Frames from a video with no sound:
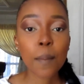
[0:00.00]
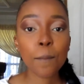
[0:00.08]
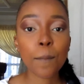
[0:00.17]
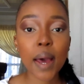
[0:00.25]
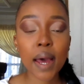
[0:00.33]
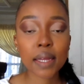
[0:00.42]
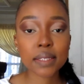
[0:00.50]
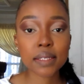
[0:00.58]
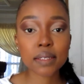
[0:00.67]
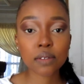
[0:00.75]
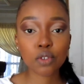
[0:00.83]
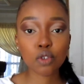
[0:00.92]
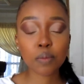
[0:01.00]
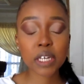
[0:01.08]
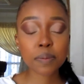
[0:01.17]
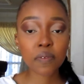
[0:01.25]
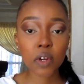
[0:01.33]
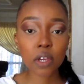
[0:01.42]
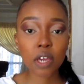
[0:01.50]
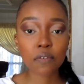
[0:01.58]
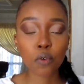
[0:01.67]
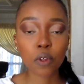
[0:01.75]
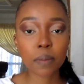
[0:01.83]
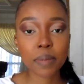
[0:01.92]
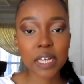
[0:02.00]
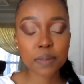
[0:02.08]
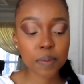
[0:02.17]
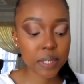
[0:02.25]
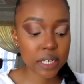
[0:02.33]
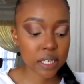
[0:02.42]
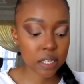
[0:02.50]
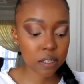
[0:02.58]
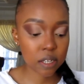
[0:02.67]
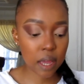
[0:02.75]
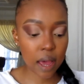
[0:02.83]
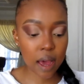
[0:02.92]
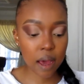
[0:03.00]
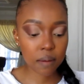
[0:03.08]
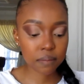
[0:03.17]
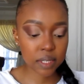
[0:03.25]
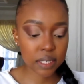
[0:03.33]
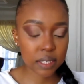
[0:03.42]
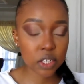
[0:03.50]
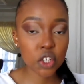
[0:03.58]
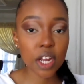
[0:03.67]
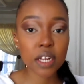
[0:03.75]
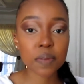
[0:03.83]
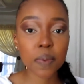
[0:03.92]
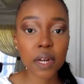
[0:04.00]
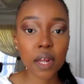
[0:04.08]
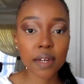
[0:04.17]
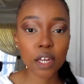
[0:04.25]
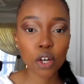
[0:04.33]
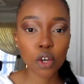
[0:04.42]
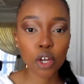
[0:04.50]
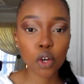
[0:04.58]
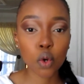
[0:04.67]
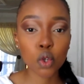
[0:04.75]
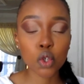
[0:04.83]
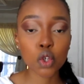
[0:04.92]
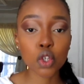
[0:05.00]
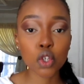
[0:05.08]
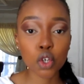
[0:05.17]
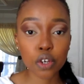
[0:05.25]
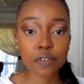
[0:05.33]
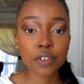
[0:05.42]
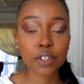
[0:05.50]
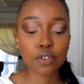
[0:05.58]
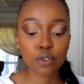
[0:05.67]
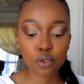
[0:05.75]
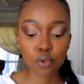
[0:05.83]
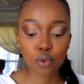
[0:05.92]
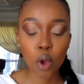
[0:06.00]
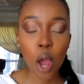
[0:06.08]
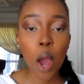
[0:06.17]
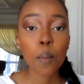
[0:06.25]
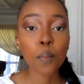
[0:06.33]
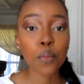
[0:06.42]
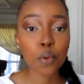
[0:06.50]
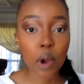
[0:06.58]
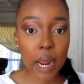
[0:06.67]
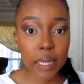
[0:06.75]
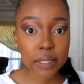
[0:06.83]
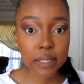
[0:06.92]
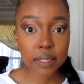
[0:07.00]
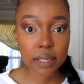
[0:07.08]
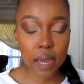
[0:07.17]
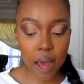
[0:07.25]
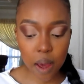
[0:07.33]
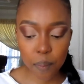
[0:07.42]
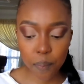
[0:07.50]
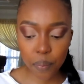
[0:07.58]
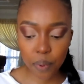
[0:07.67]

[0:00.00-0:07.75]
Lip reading: but you must be very careful with the placement because since the shade is Banana Yellow, it also serves to brighten up